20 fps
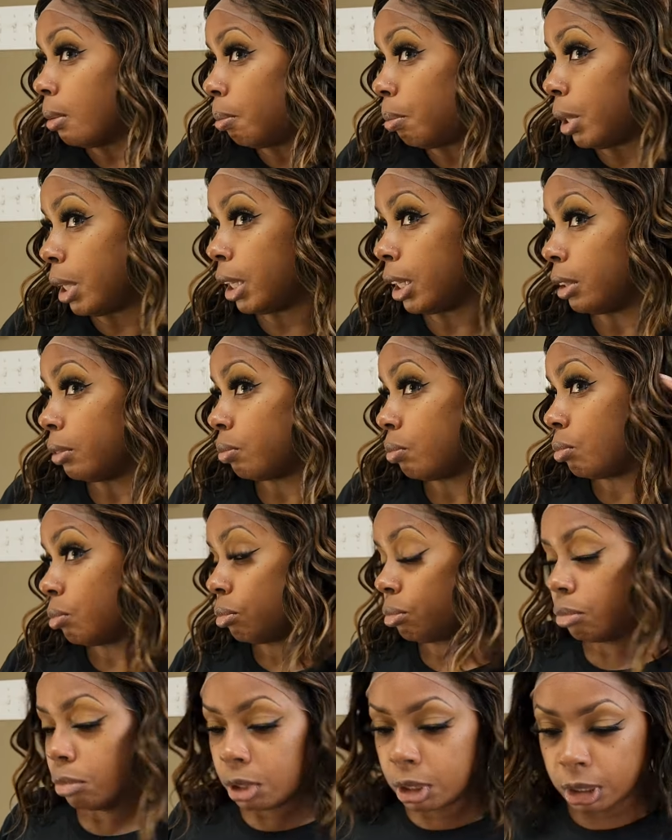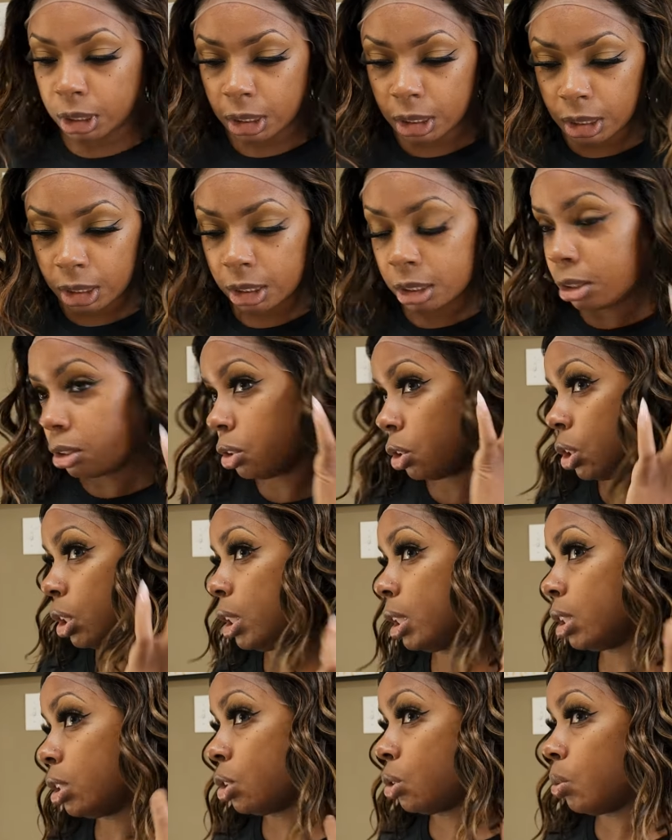But again,
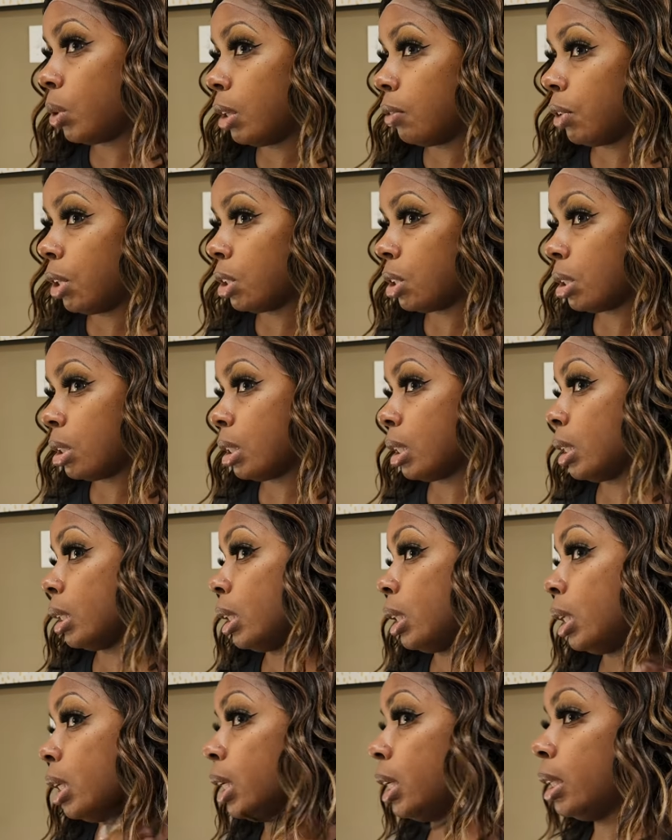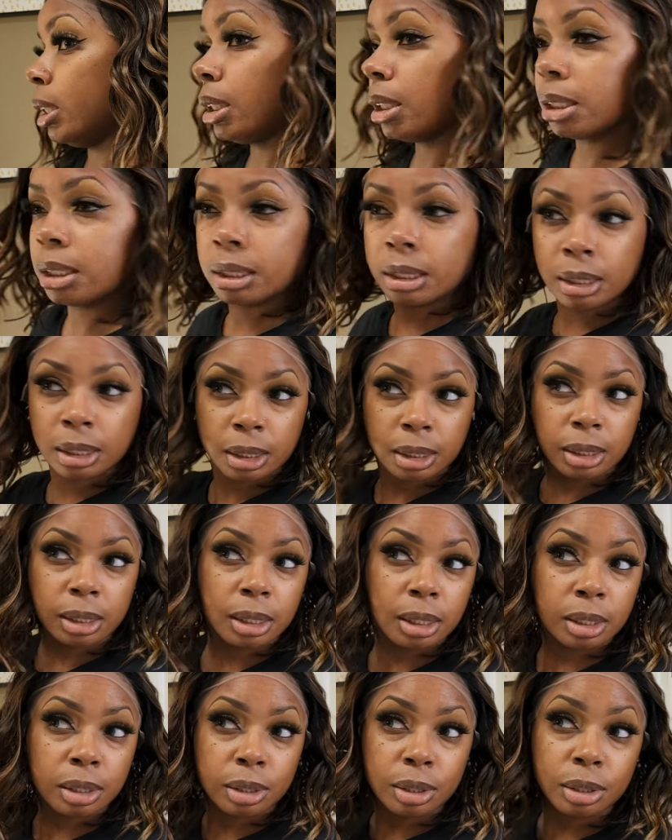she is 12 inches in length.
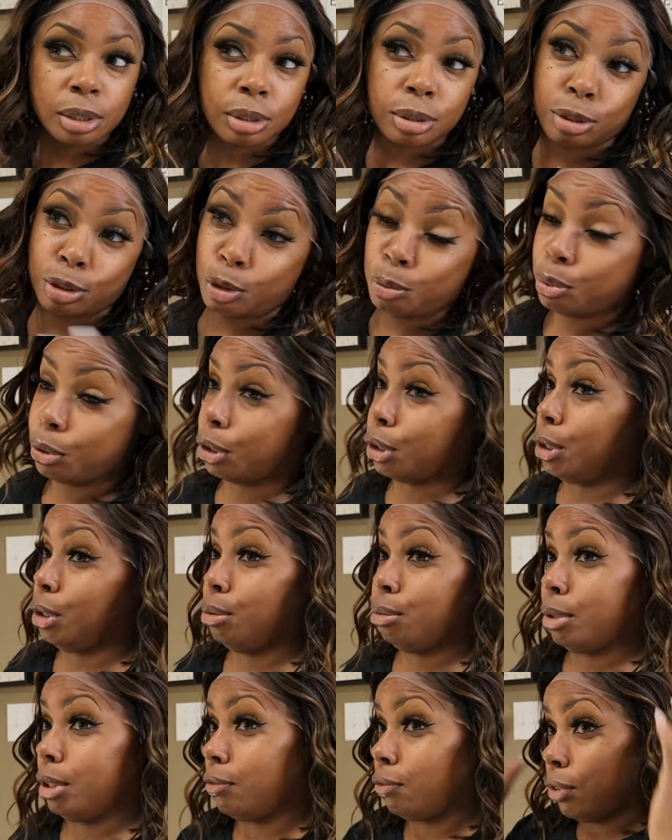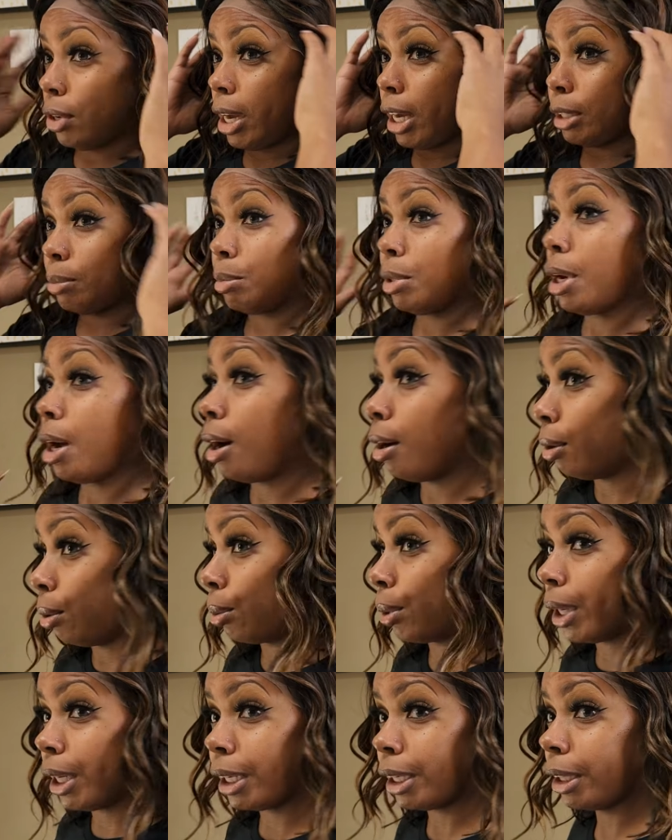Super cute if you ask me
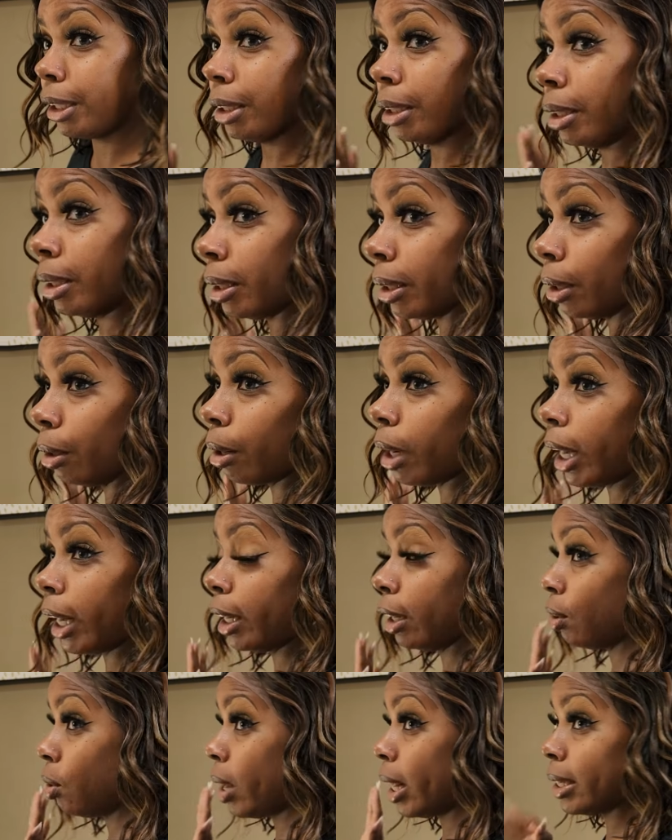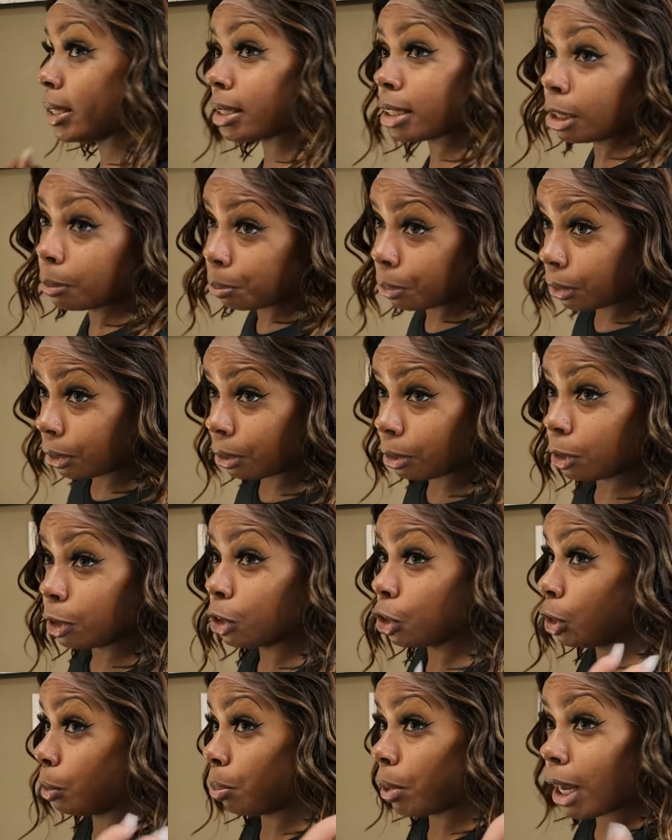already. Okay, quite simple.
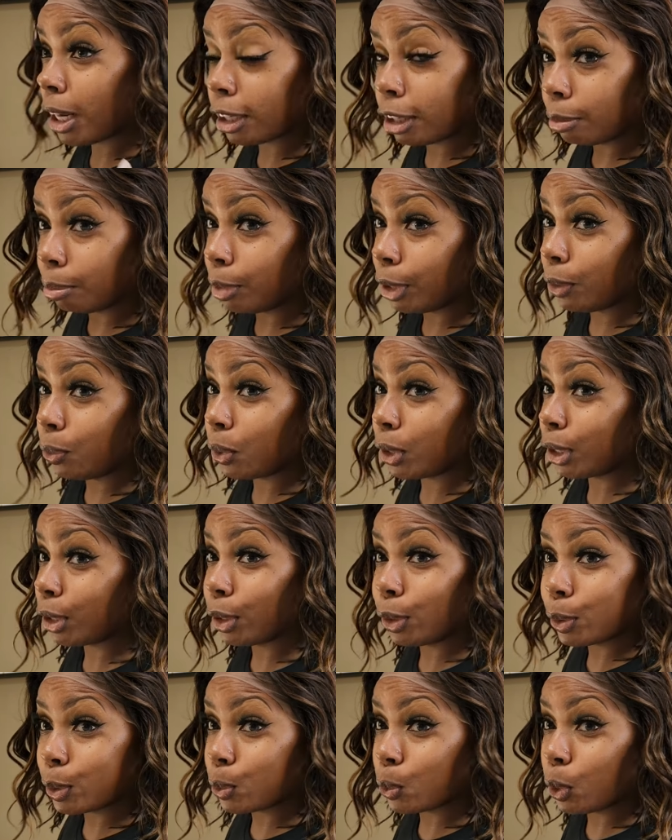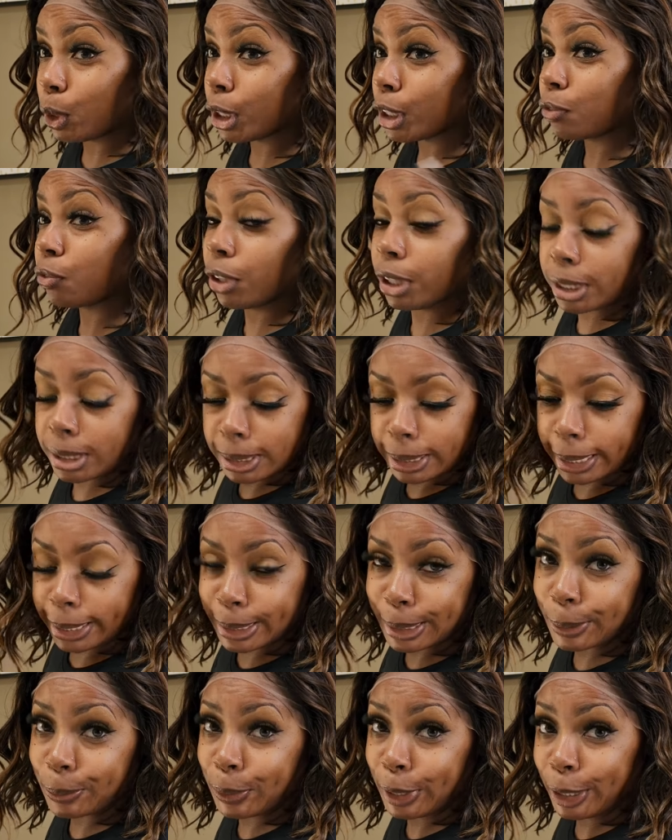She probably gonna be one of those ones for us
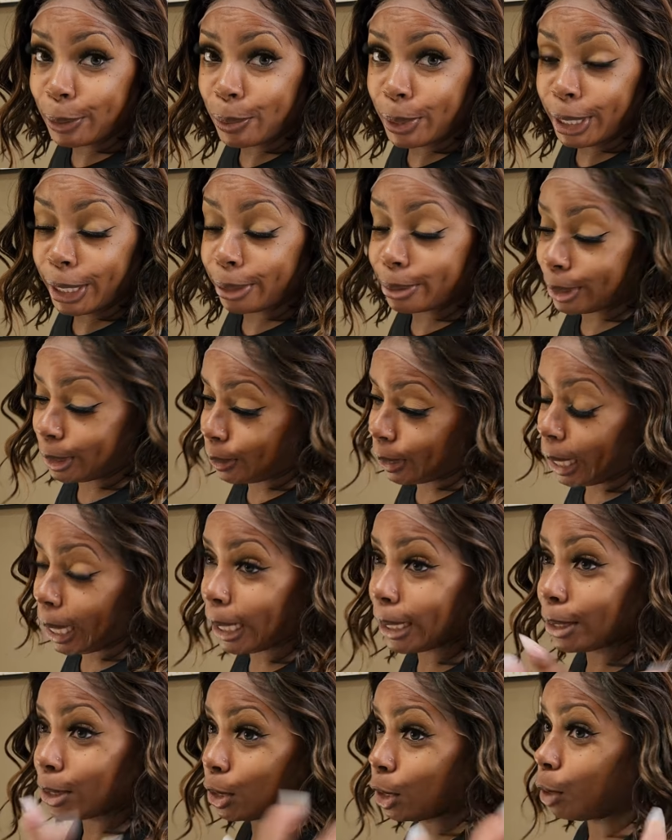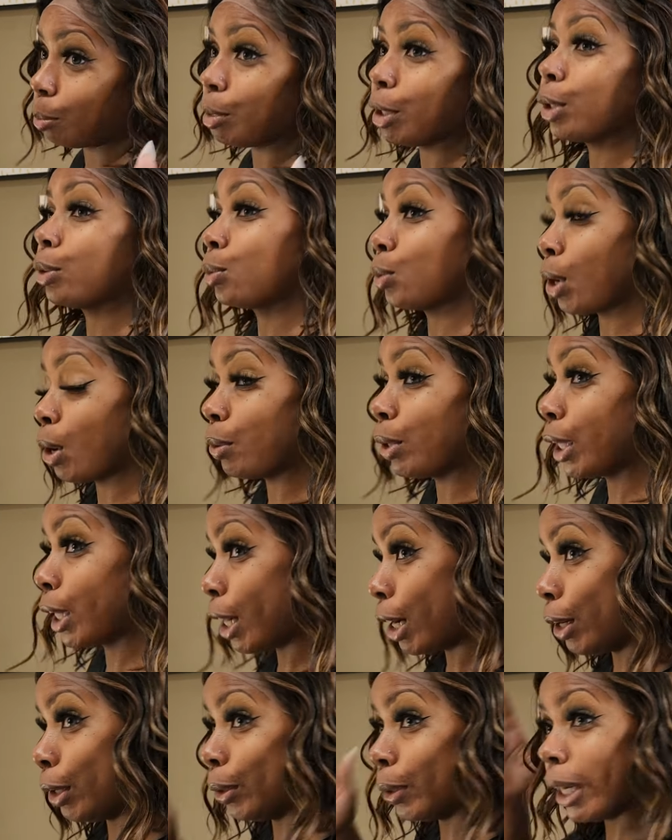lazy wig wearers, okay? She gonna be a throw and a
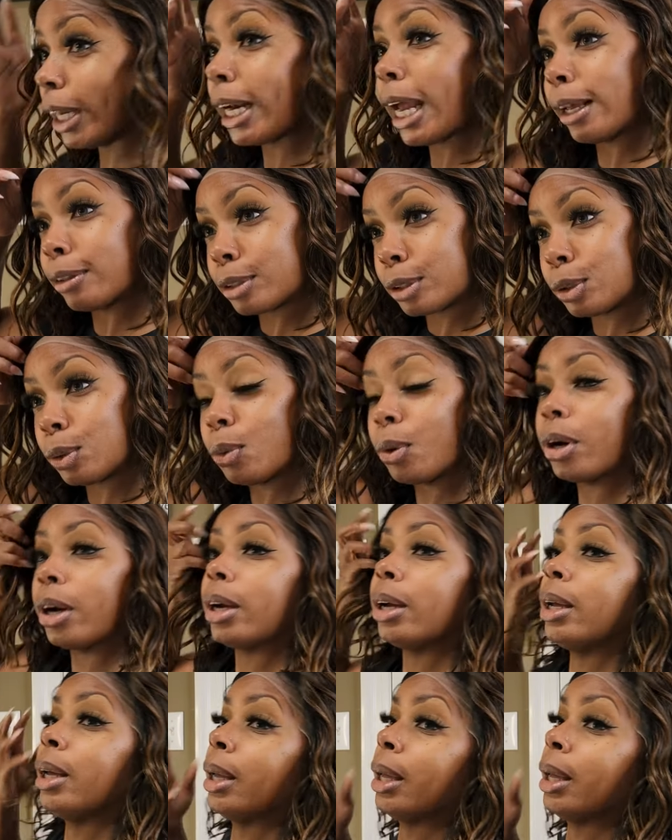go and out the door.